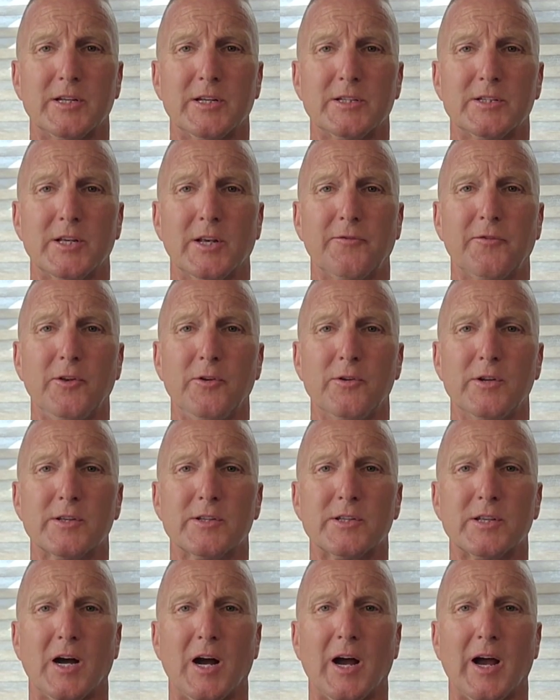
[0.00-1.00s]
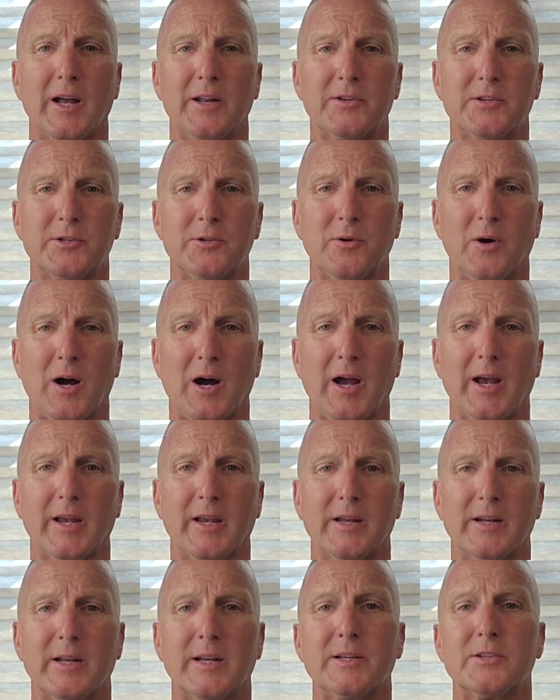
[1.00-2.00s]
is if you decide to
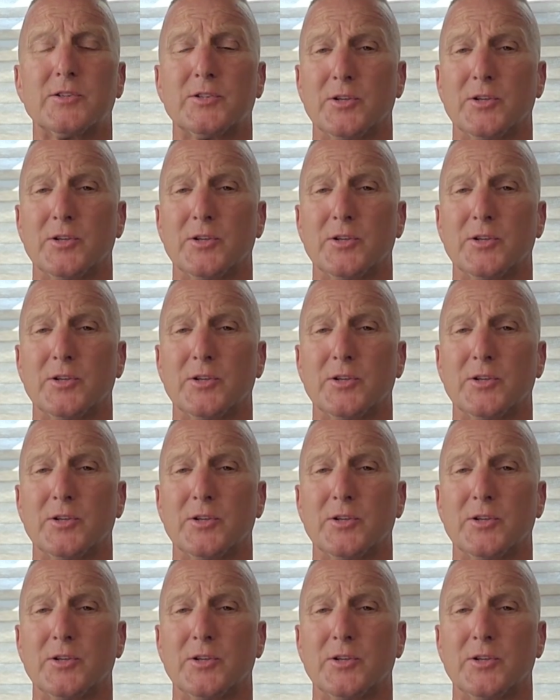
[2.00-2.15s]
hike in a